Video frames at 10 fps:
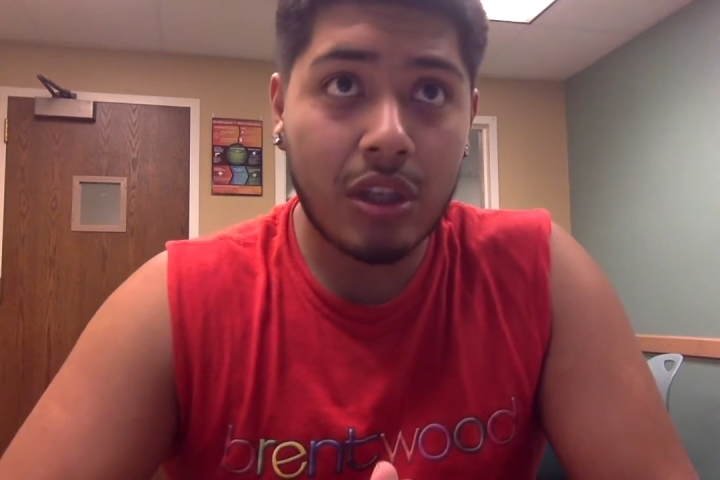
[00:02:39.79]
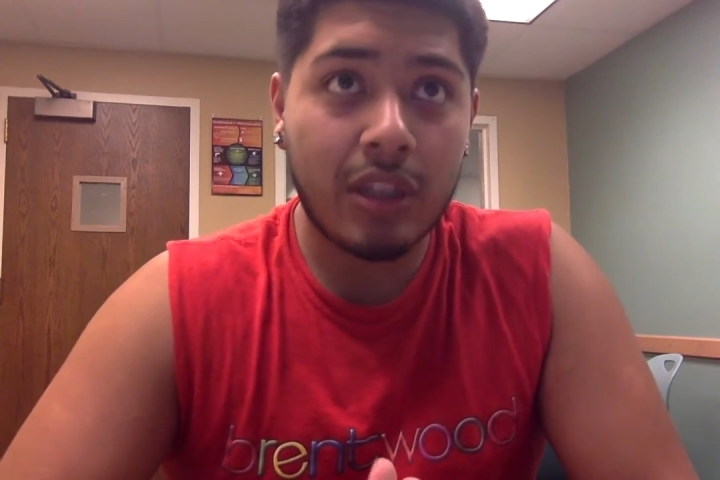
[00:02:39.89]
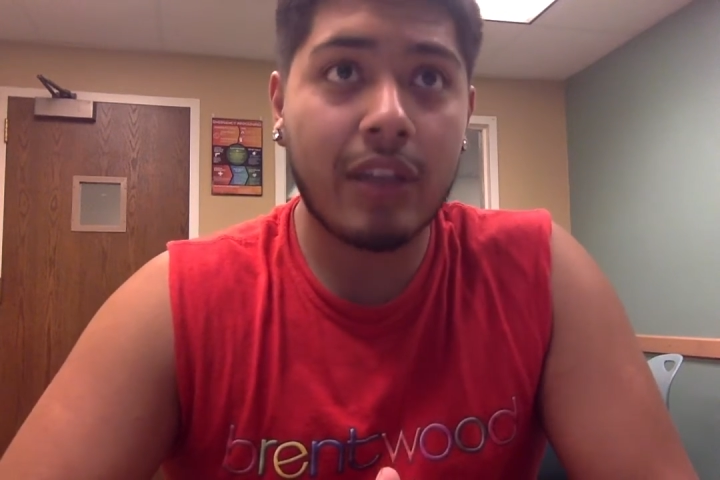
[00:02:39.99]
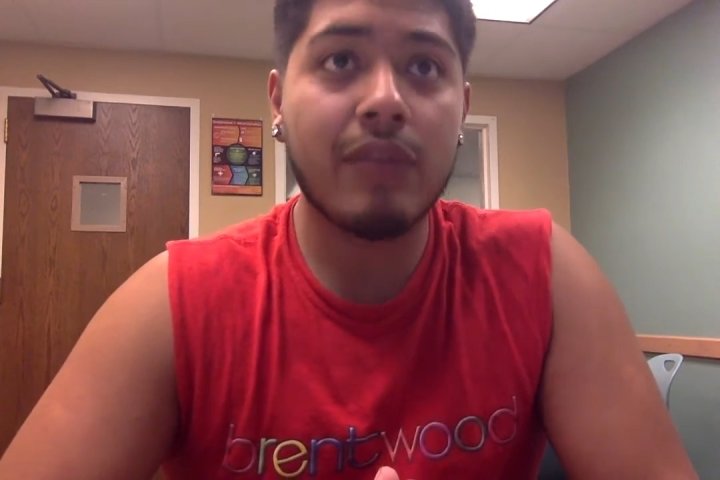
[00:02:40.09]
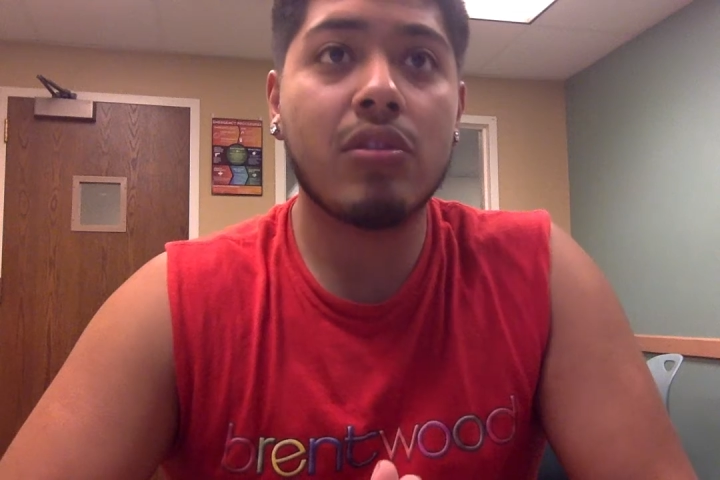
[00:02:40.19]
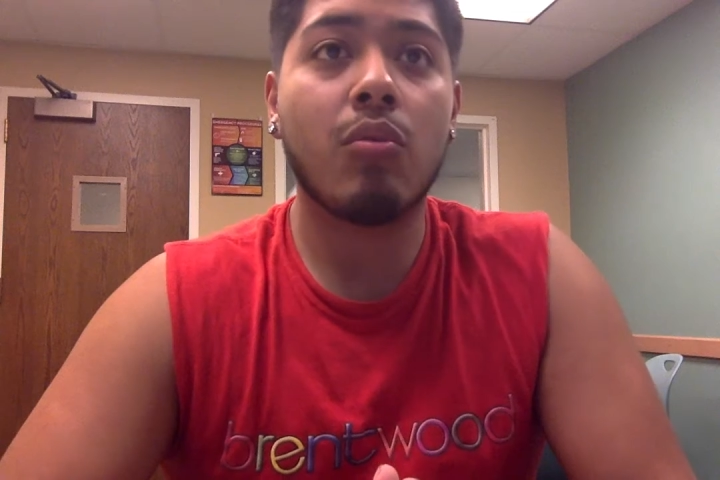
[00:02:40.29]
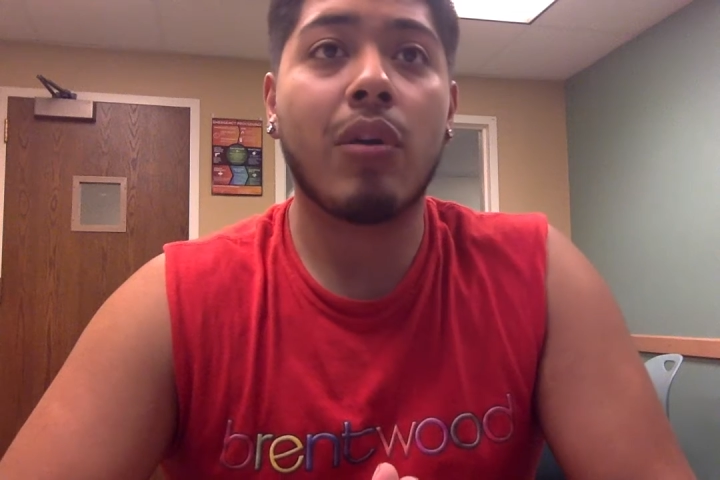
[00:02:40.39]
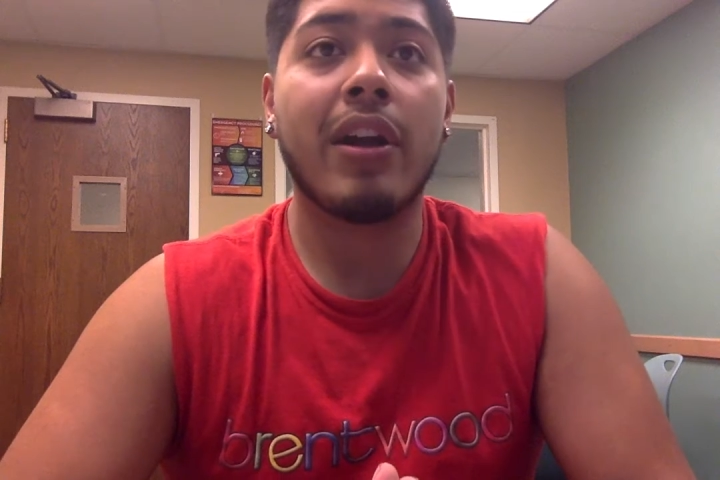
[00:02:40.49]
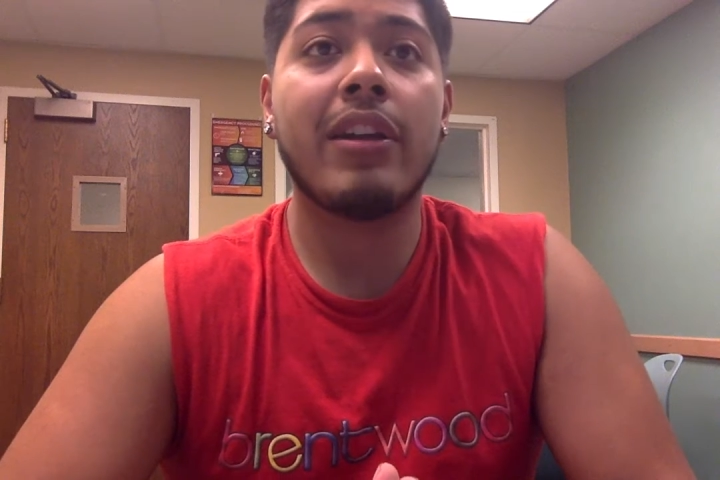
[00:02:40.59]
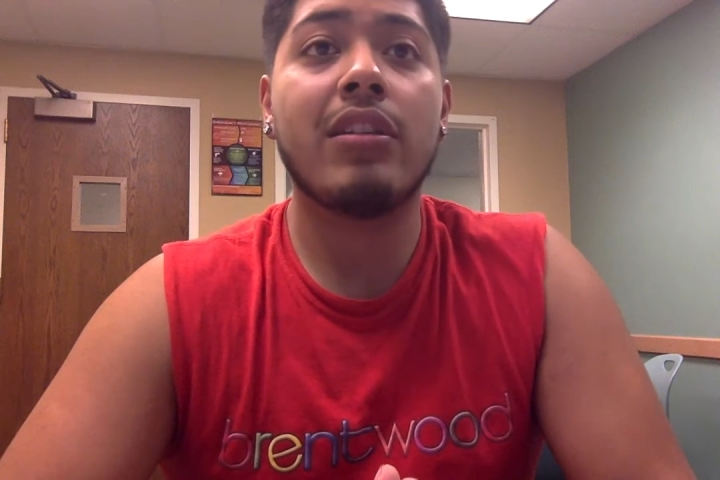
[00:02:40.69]
it gives the
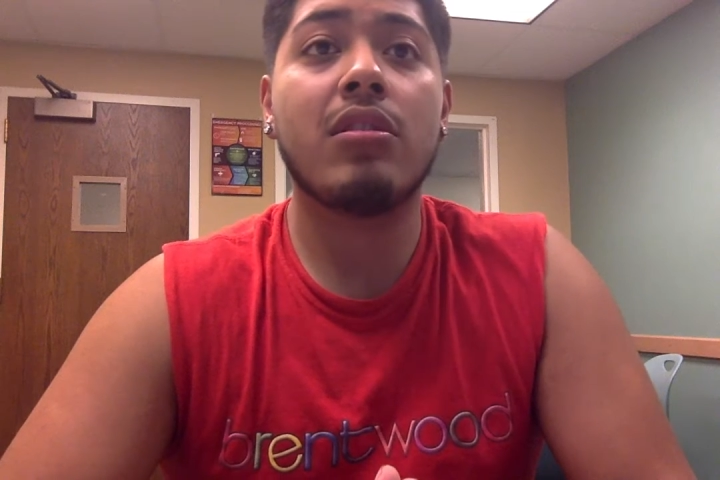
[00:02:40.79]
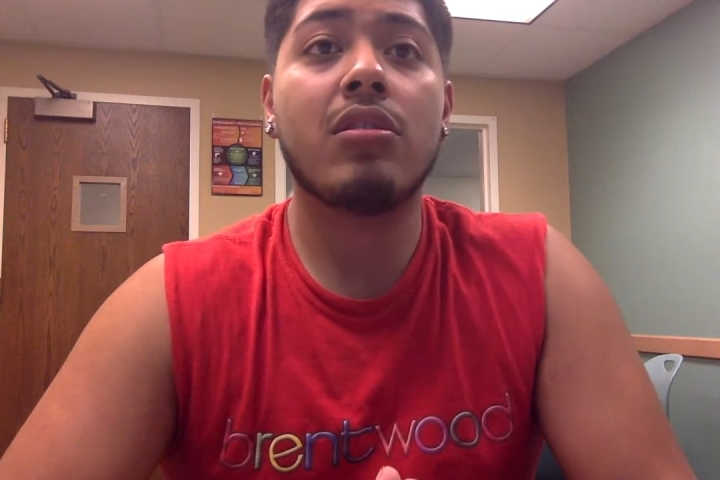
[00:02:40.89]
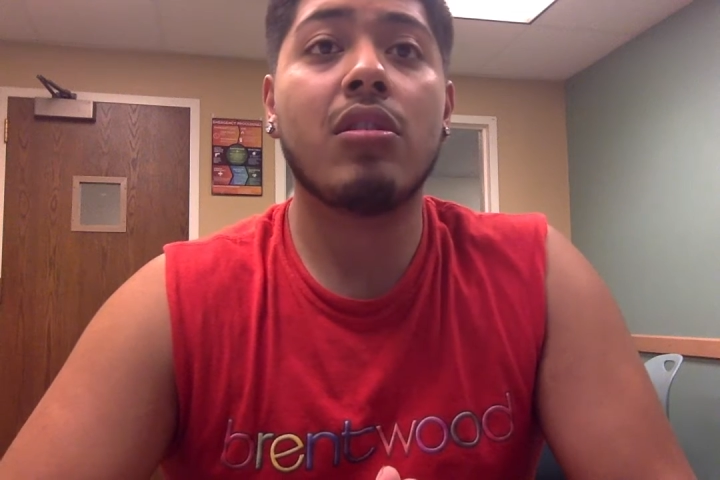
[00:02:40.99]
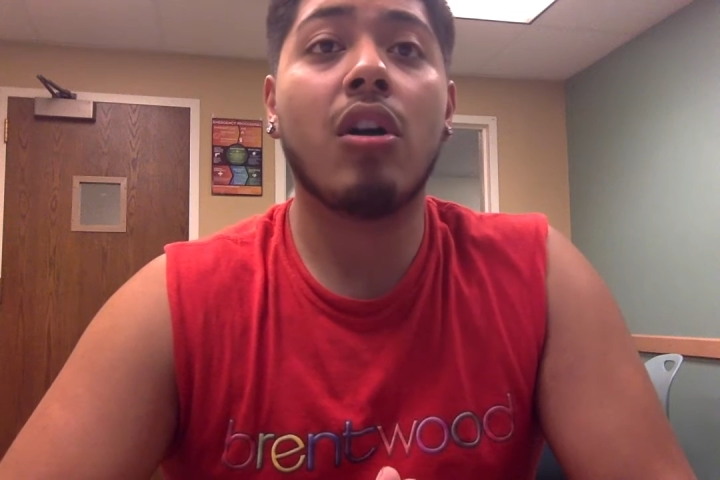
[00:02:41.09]
right to